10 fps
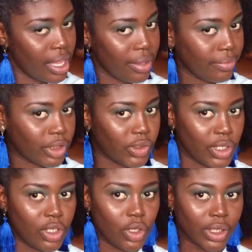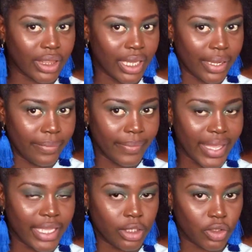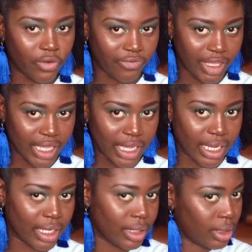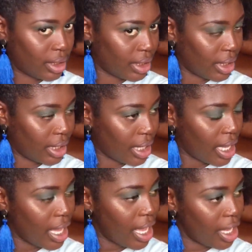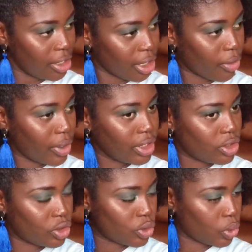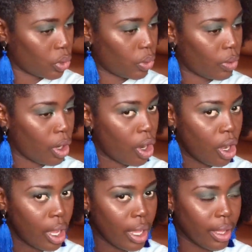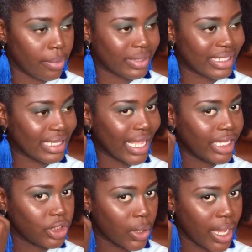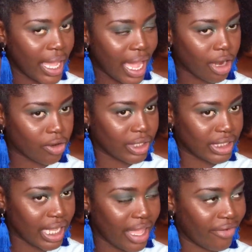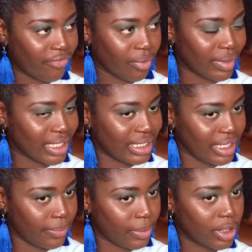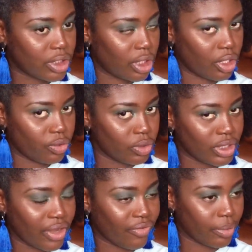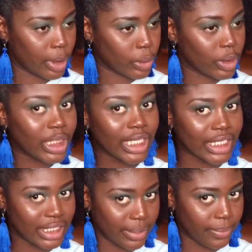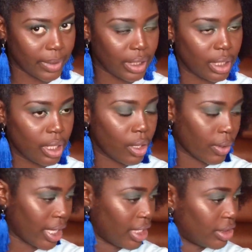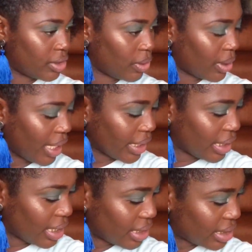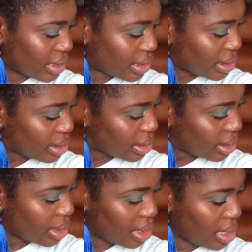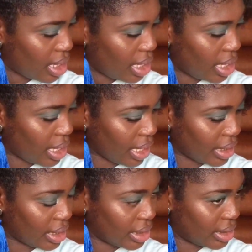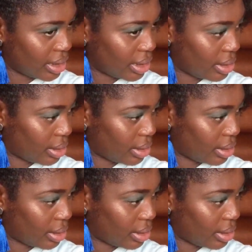in between your thumb and your finger, and you're going to slide your hair across the hair from the tip to the root and from the root to the tip. Okay, so like this and like this.